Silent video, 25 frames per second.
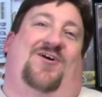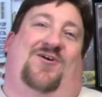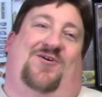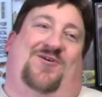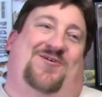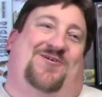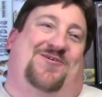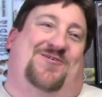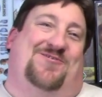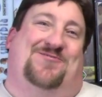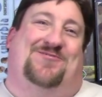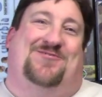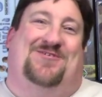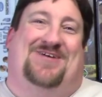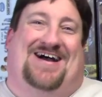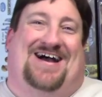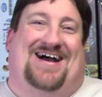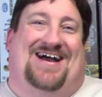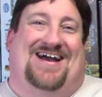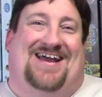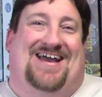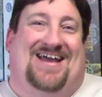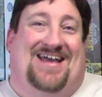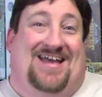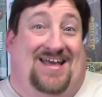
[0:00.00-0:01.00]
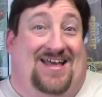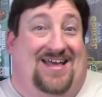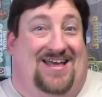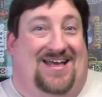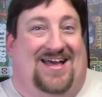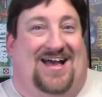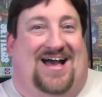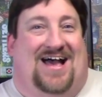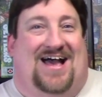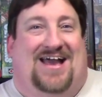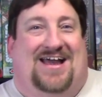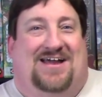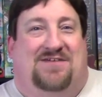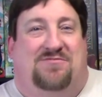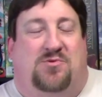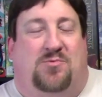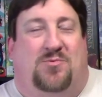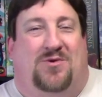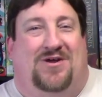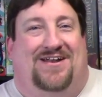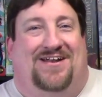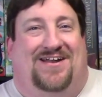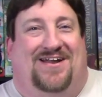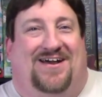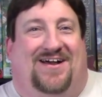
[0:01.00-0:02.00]
Oh, hi, hi
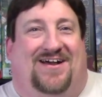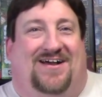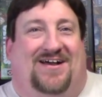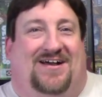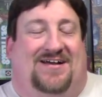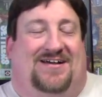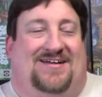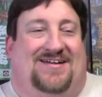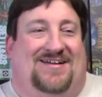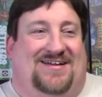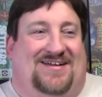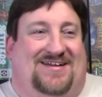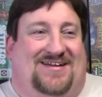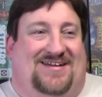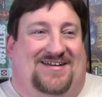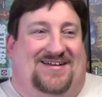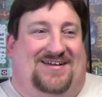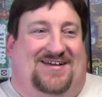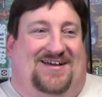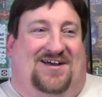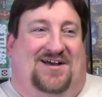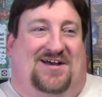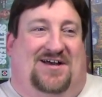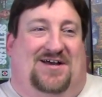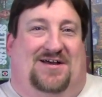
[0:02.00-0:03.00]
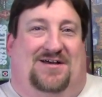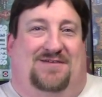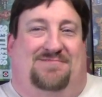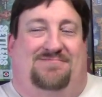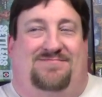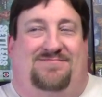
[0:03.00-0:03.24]
everyone. Uh, uh,